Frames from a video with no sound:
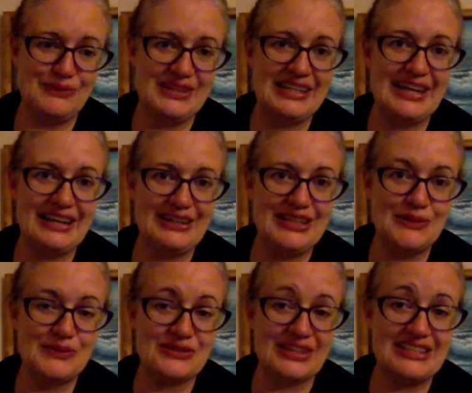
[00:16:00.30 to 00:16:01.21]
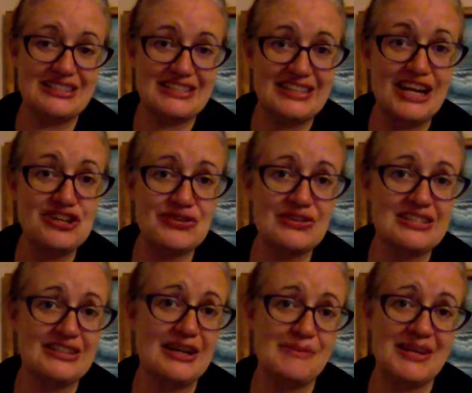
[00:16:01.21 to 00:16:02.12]
one, it was like scheduled
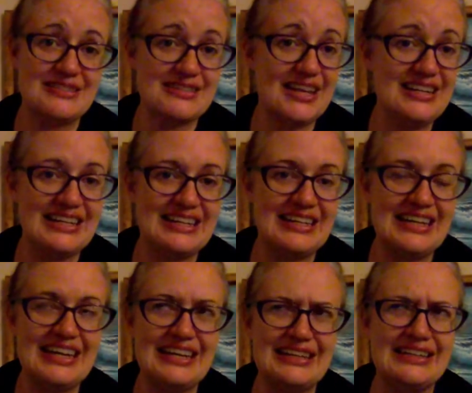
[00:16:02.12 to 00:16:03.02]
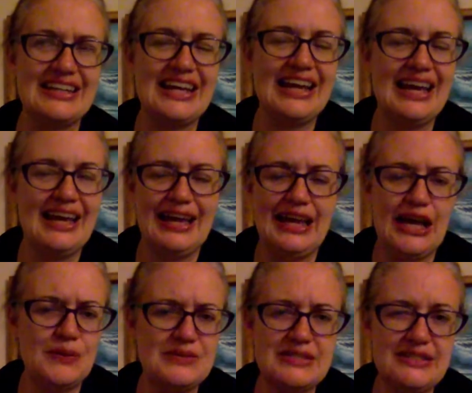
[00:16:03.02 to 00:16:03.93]
to come on Sunday, and
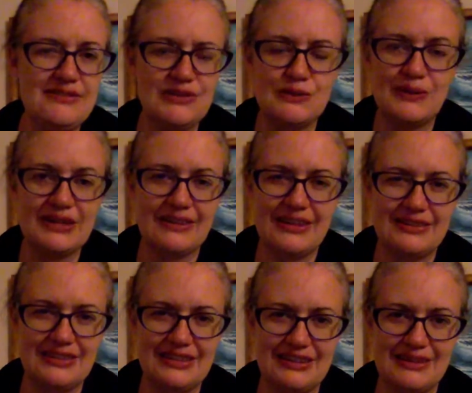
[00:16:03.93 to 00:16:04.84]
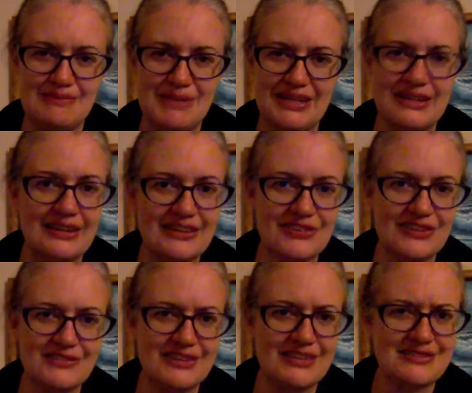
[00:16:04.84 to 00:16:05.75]
I wasn't even aware that they made
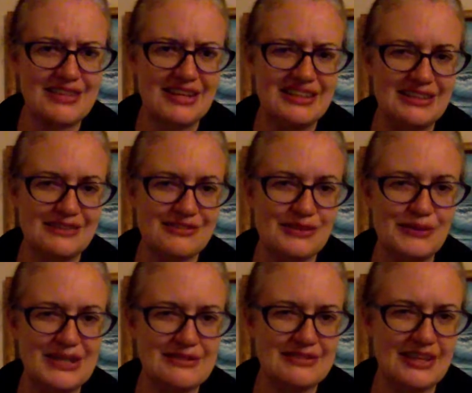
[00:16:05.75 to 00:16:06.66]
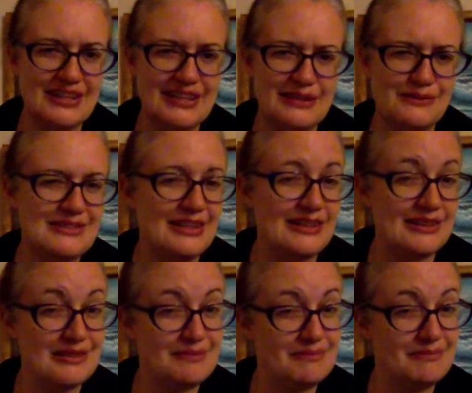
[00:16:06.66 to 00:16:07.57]
deliveries on Sunday, so when I saw that, I was kind of
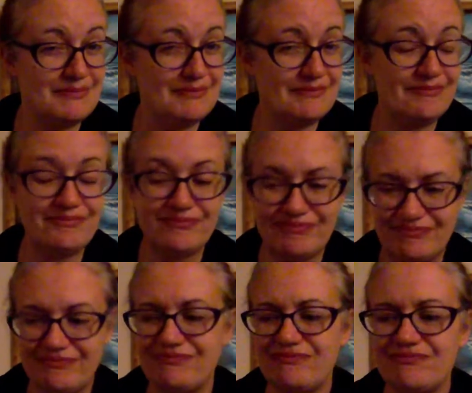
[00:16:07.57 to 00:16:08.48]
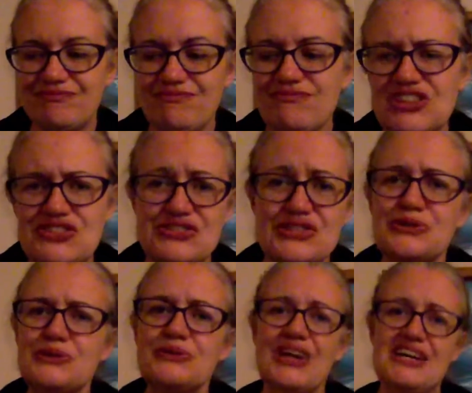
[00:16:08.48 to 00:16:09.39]
like,
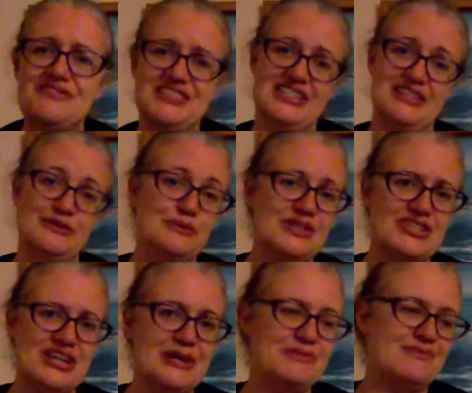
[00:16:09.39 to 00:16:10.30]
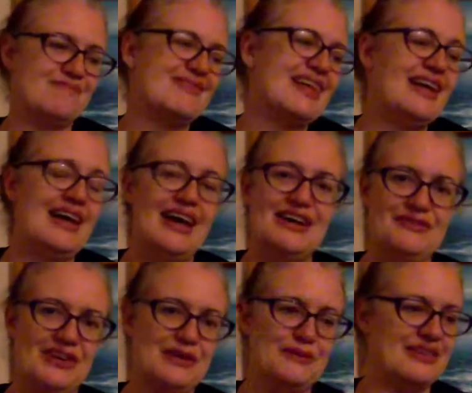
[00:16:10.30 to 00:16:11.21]
So it arrived today, which I'm
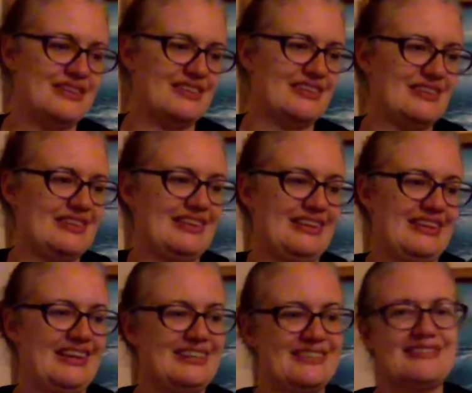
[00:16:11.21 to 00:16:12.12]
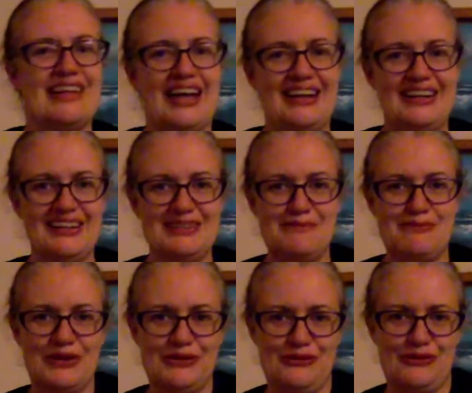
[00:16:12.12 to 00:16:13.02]
fine with it. I got it
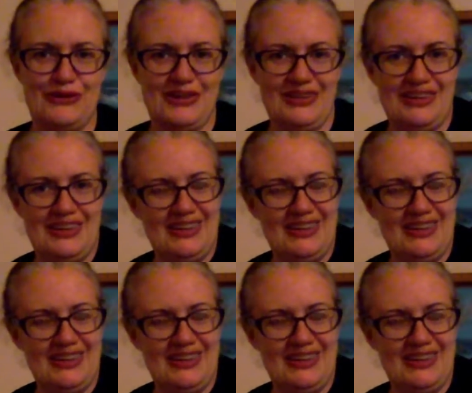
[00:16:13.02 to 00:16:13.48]
more for,